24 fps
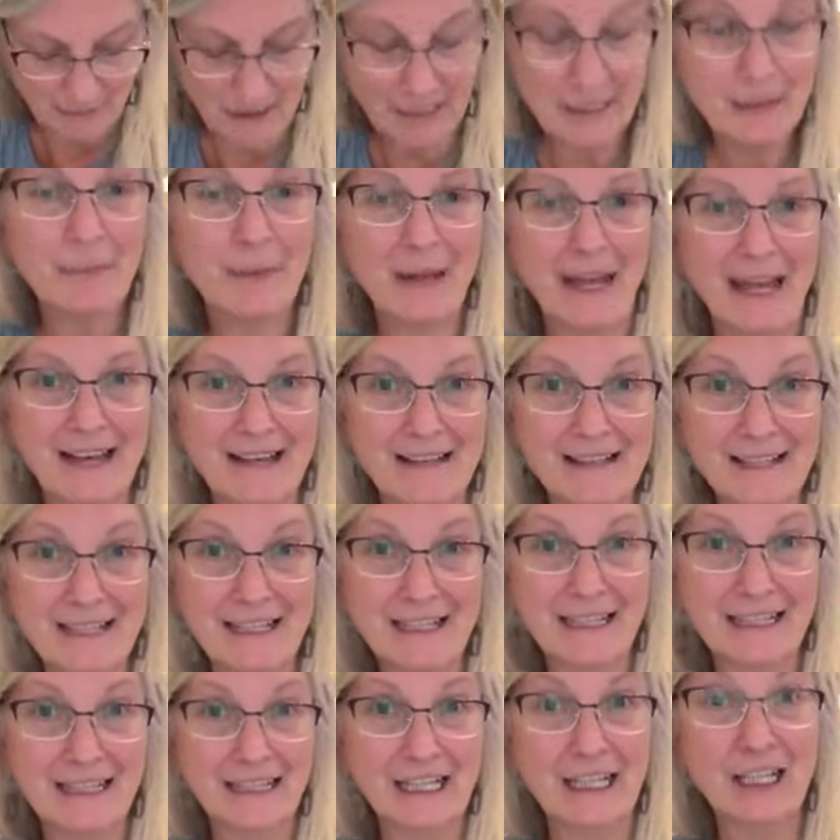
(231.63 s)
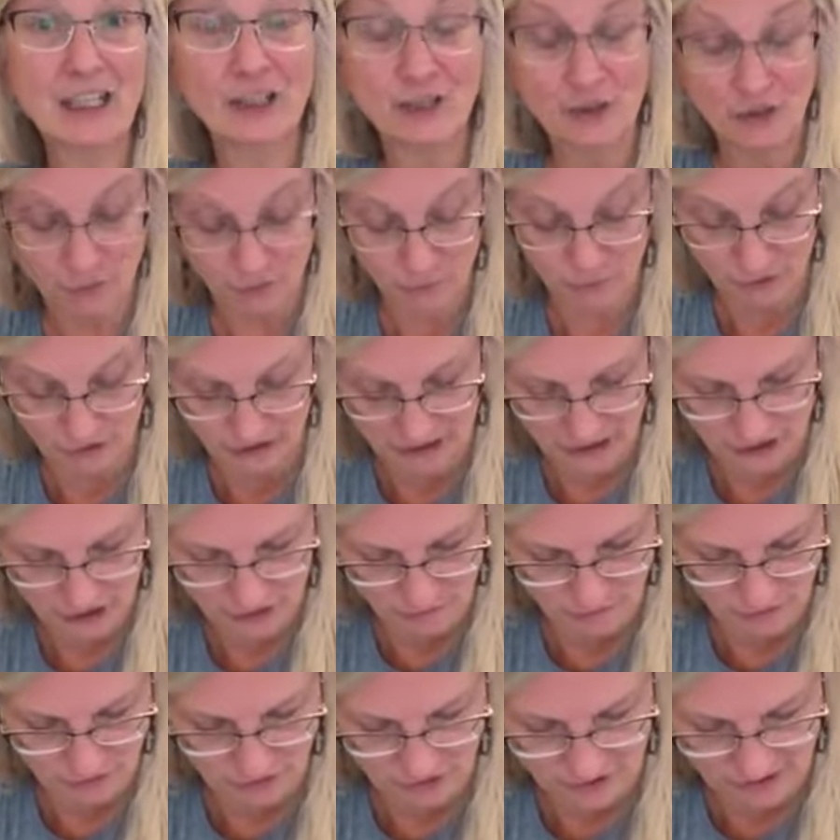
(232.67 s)
I made a basket. It looks really
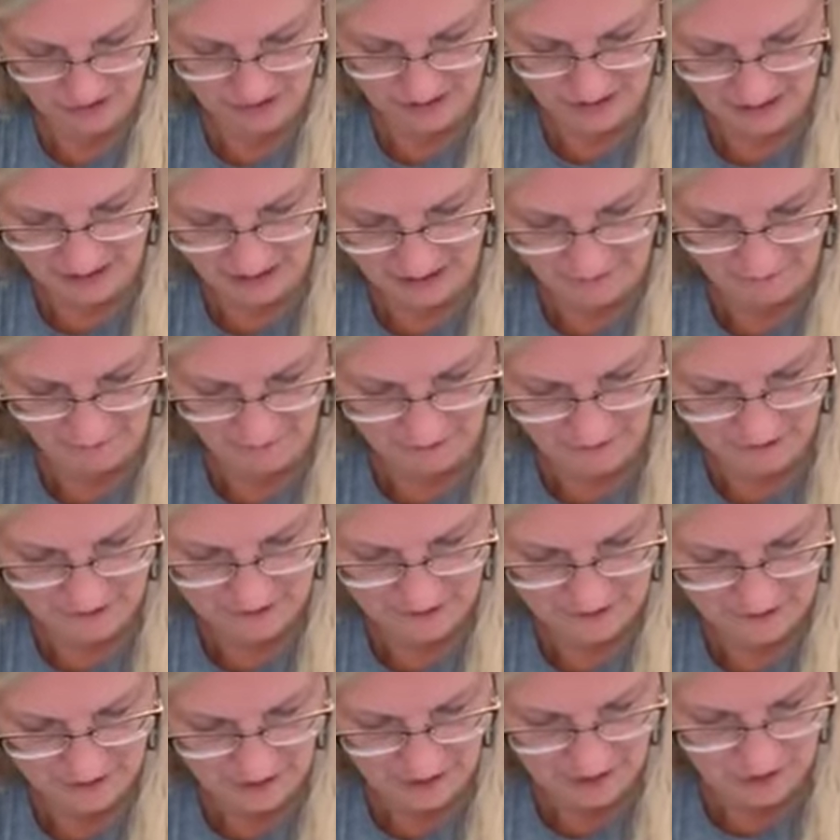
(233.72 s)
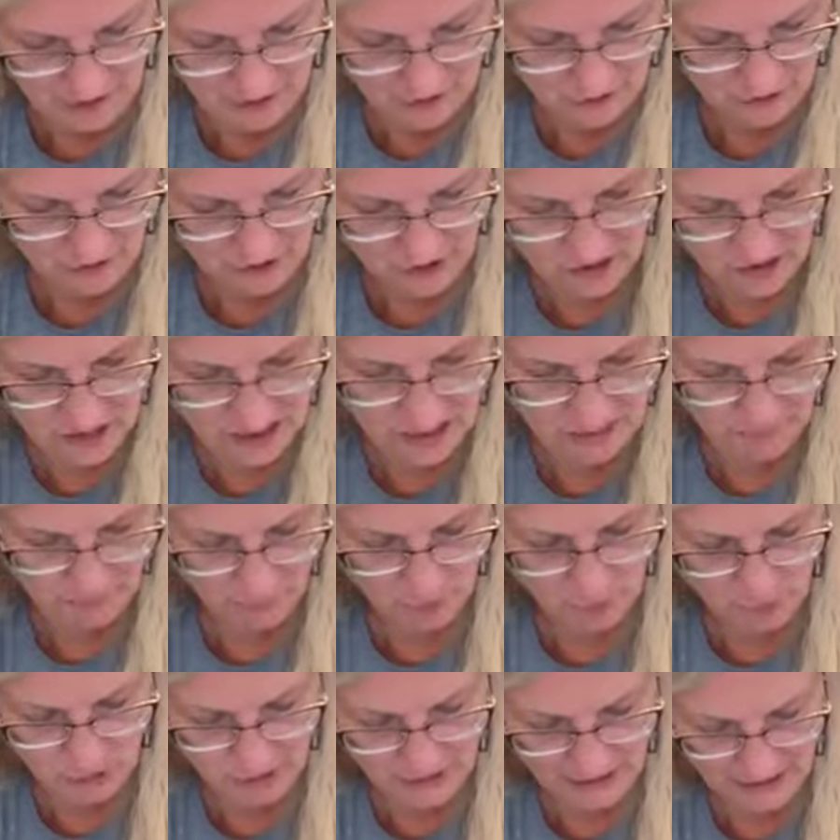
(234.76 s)
cute with all this stuff. So just keep
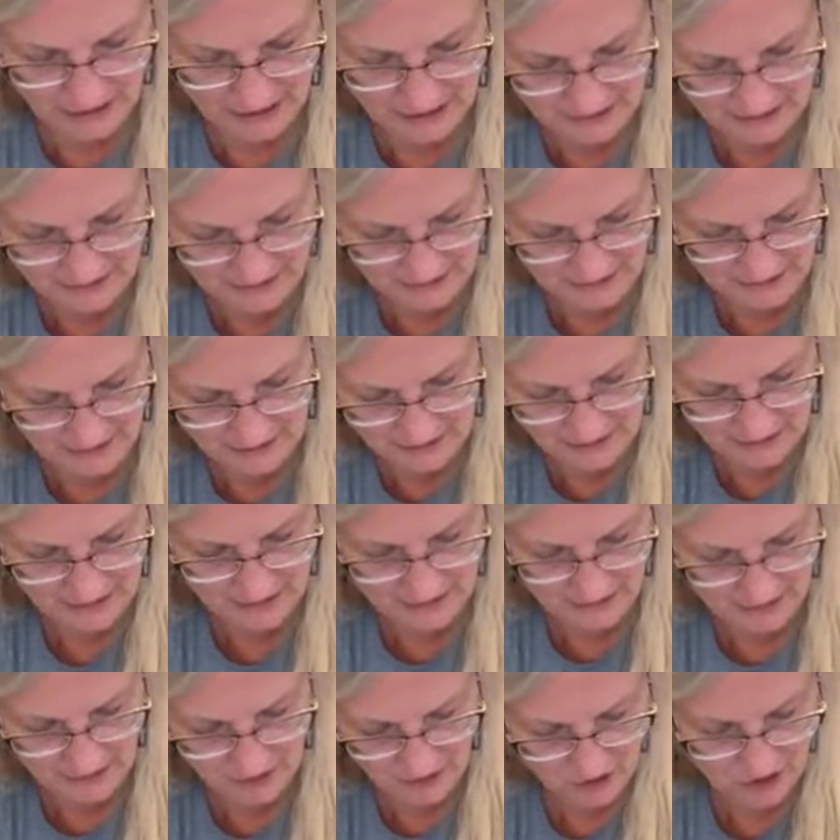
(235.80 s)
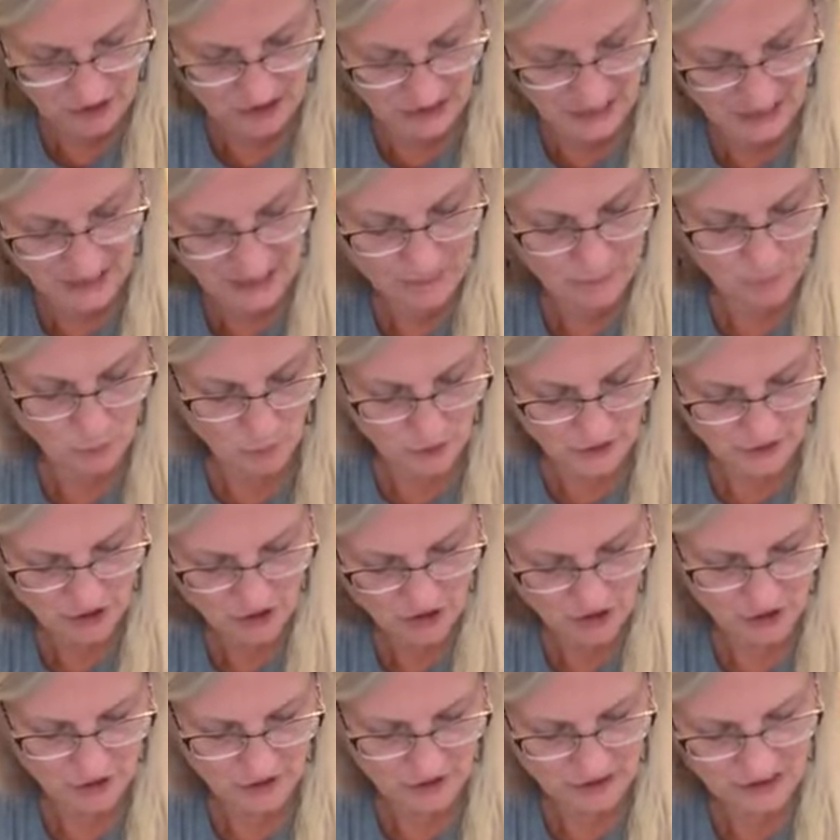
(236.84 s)
rolling it. There's a lot of
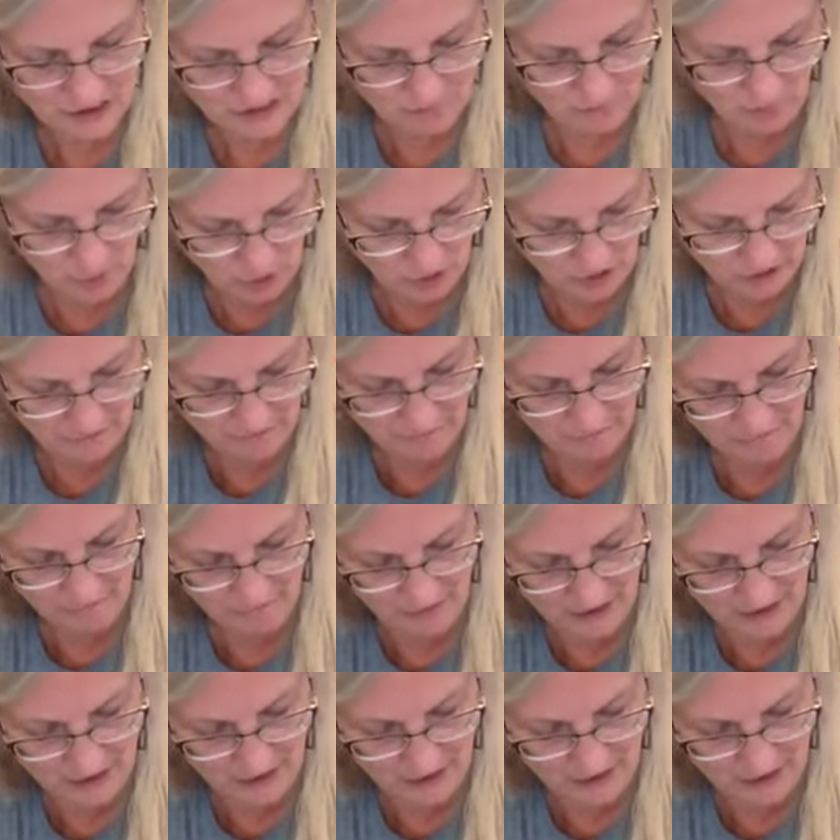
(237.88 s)
moisture in this ball